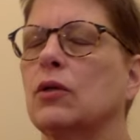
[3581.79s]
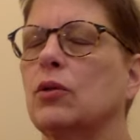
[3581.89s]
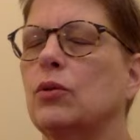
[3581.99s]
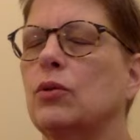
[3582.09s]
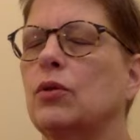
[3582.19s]

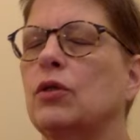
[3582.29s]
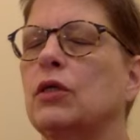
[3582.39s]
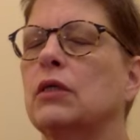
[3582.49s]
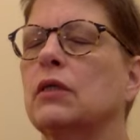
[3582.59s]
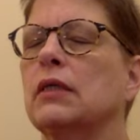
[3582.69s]
cool,
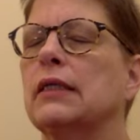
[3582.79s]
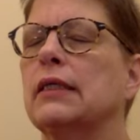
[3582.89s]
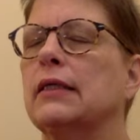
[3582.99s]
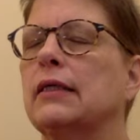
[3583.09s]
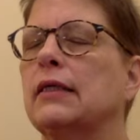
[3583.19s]
clean,
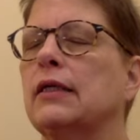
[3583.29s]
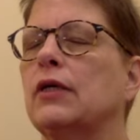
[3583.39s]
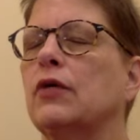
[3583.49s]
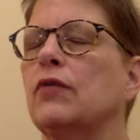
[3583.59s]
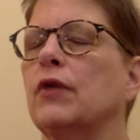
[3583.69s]

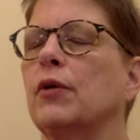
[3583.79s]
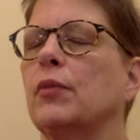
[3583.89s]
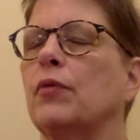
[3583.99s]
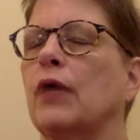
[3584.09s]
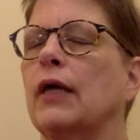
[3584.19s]
clear, very
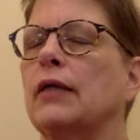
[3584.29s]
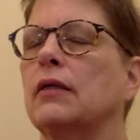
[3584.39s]
bright